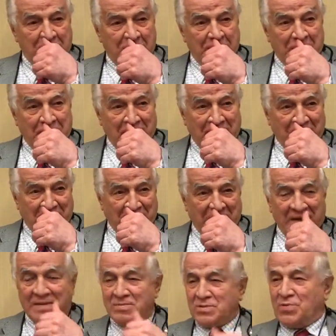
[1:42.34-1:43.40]
uh,
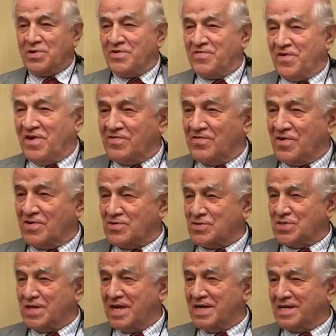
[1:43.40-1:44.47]
paid them $25
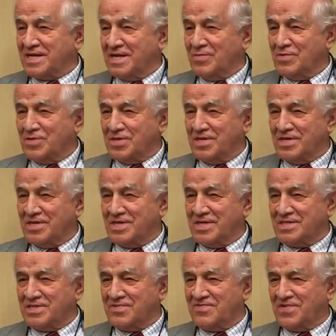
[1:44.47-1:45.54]
a day to come into the
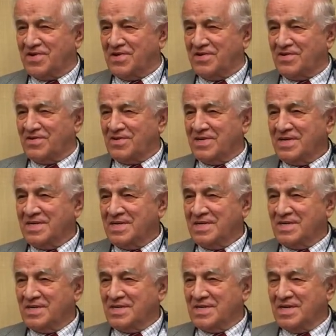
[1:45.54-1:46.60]
intensive care
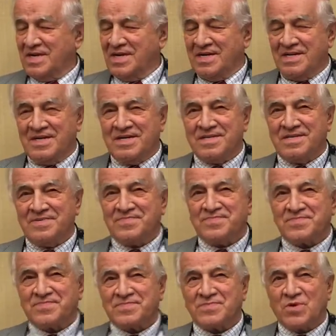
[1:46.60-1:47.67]
uh,
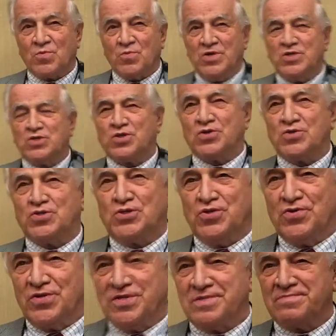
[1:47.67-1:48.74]
research
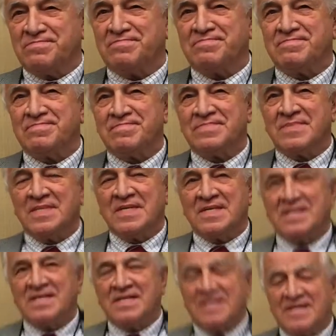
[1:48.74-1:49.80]
unit
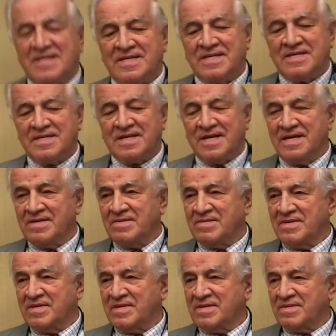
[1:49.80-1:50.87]
uh,
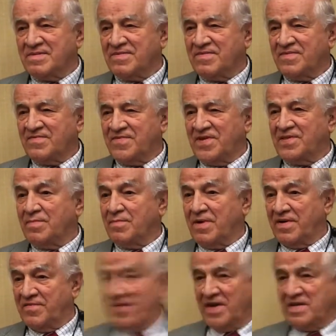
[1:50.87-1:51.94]
and uh, fed them
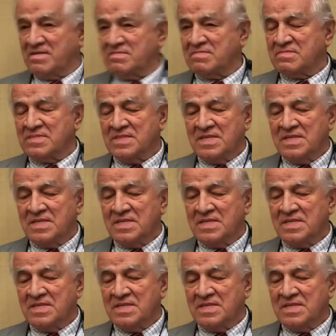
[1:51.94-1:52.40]
by vein.